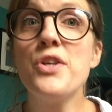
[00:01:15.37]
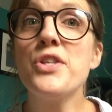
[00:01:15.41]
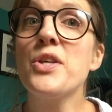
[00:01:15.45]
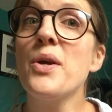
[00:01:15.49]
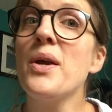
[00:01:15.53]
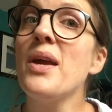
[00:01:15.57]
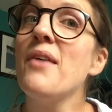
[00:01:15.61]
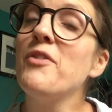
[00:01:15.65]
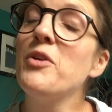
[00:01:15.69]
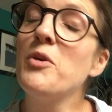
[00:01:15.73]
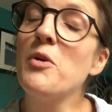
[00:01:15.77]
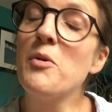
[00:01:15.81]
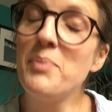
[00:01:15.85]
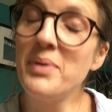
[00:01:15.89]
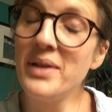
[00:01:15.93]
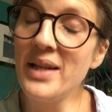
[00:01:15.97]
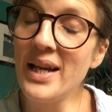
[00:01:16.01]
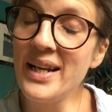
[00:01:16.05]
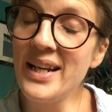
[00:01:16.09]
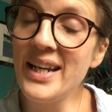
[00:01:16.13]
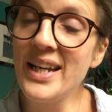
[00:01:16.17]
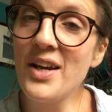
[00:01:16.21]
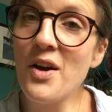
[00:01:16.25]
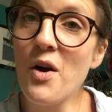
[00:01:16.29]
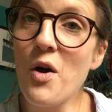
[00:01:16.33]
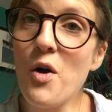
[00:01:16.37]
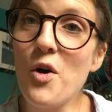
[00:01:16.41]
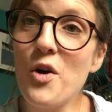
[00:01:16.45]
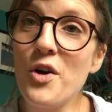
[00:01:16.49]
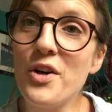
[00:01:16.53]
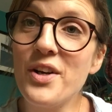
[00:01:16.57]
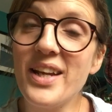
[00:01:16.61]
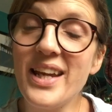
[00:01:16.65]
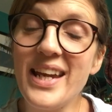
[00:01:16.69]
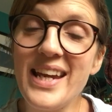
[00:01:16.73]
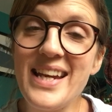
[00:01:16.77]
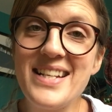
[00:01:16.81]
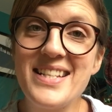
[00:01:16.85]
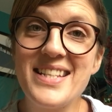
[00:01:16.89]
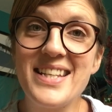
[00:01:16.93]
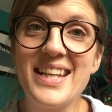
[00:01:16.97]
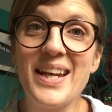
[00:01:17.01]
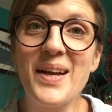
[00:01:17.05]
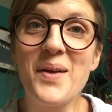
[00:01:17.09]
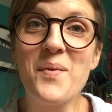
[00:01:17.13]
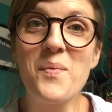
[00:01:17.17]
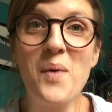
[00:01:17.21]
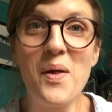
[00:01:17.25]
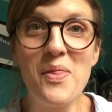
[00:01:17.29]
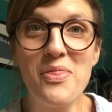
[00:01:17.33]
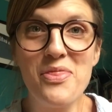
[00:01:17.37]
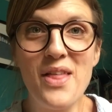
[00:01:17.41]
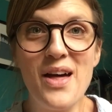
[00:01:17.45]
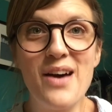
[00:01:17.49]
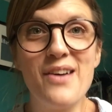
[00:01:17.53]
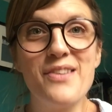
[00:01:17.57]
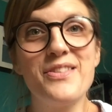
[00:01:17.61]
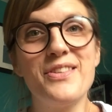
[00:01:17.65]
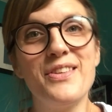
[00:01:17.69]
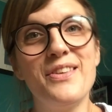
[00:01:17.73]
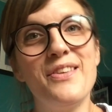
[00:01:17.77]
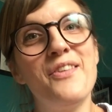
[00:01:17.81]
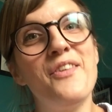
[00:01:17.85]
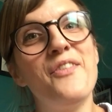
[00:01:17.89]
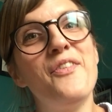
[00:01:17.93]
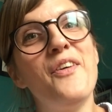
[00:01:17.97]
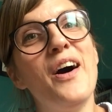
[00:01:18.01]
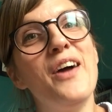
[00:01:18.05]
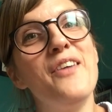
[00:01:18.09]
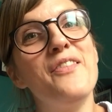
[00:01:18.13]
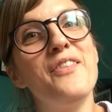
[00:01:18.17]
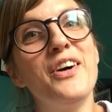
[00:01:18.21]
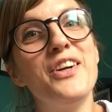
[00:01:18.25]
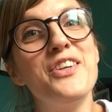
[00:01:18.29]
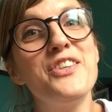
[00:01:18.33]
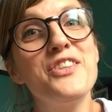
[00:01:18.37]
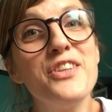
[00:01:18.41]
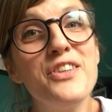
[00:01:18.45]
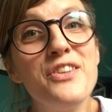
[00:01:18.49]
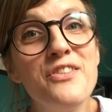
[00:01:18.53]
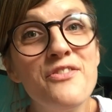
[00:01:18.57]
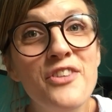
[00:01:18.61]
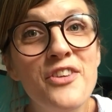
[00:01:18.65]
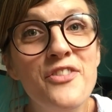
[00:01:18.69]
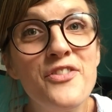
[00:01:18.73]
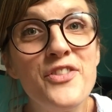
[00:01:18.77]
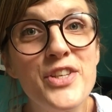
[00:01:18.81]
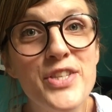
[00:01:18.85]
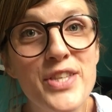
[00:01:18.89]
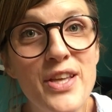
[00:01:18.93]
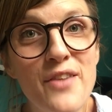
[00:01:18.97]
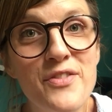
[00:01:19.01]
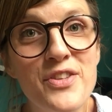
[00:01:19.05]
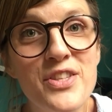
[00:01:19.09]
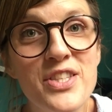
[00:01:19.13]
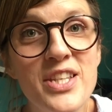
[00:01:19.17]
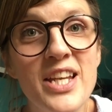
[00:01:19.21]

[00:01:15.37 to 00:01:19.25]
so if you're planning on eating 1,557